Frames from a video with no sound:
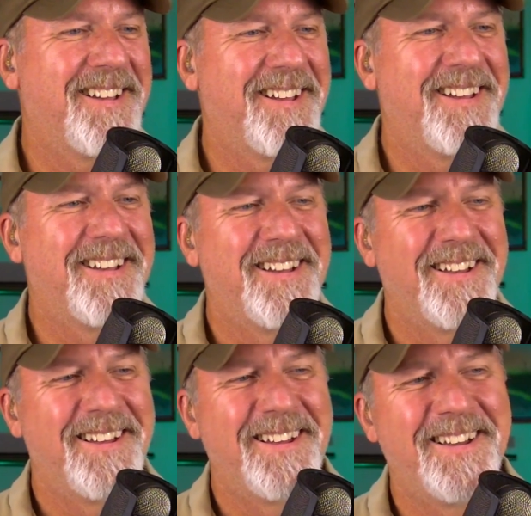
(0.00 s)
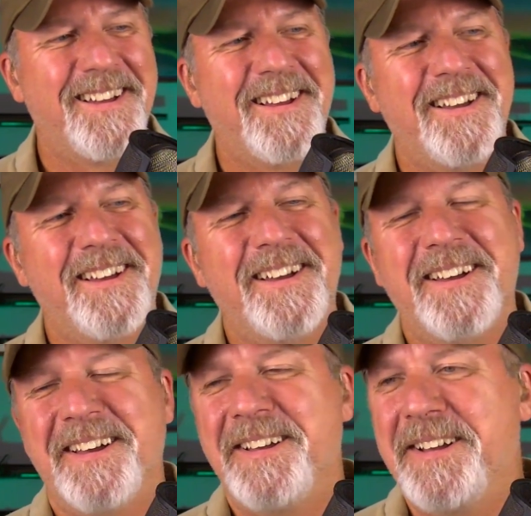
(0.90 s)

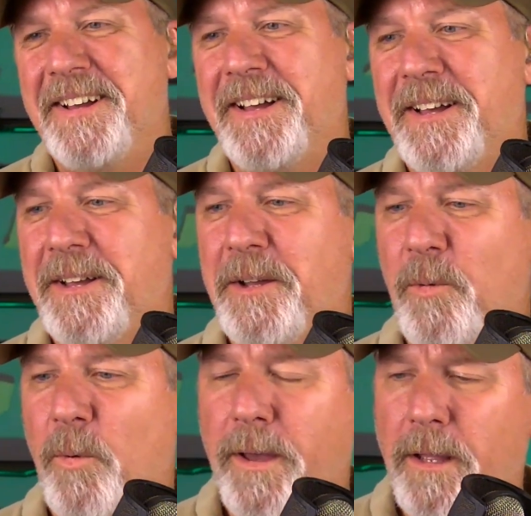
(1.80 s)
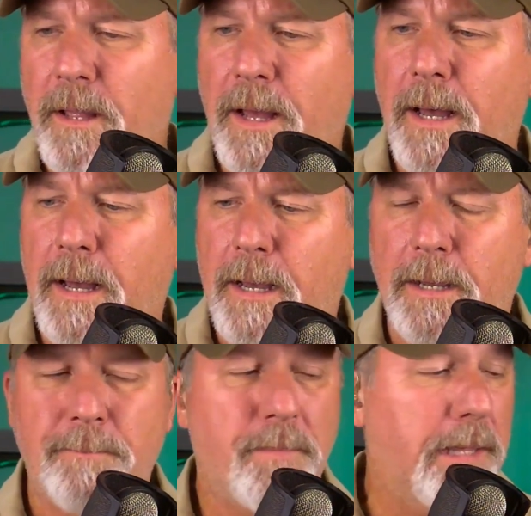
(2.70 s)
it. Well,
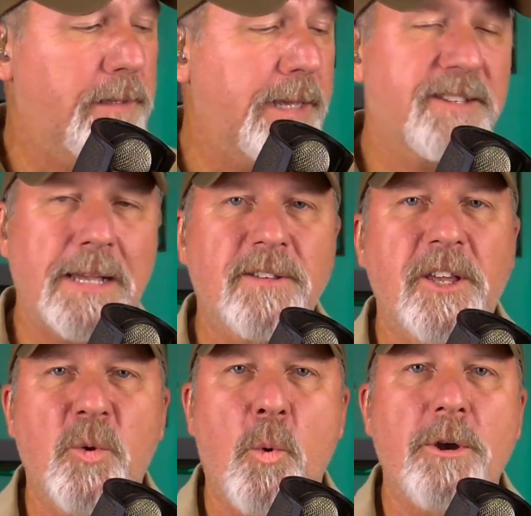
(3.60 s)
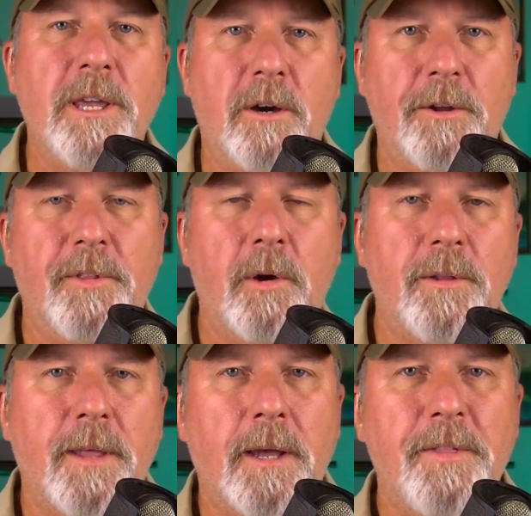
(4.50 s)
it sounds like you're working on it though,
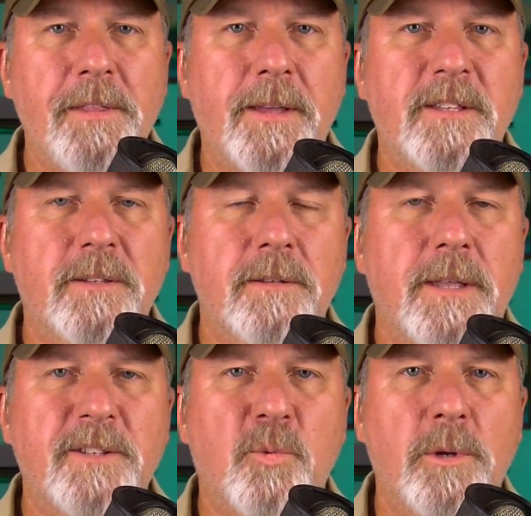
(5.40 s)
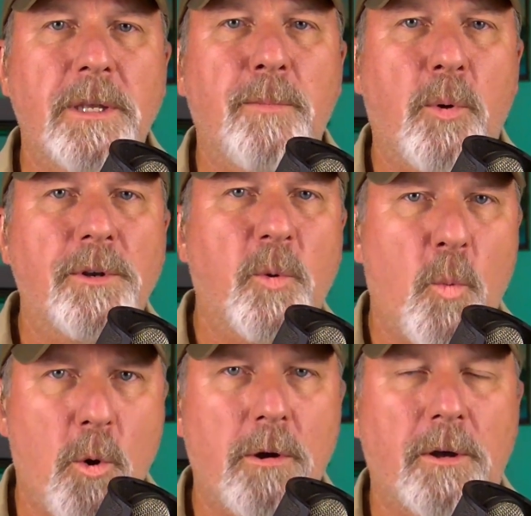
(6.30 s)
and I think that's really important to
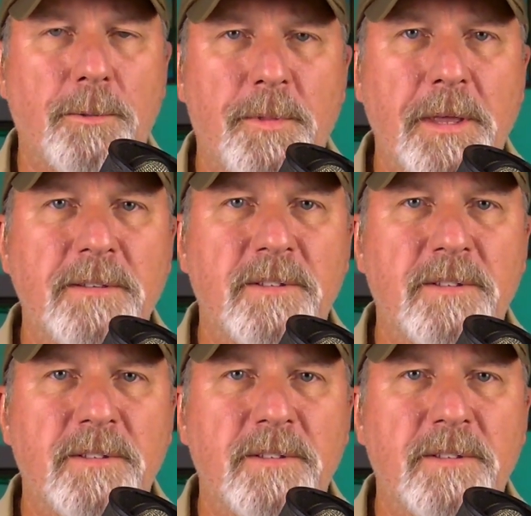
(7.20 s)
work on things that